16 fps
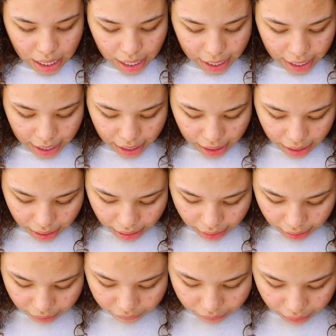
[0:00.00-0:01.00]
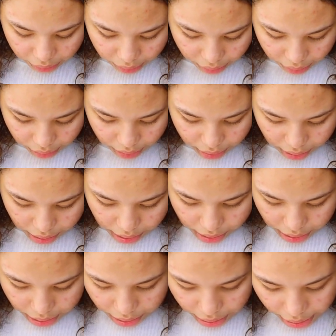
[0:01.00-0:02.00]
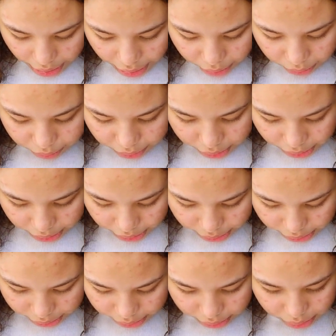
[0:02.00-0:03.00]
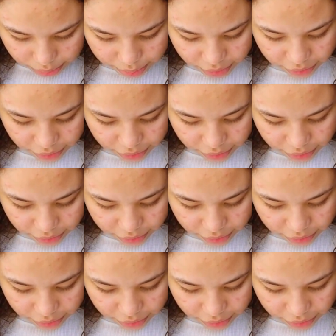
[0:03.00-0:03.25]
I haven't had one of these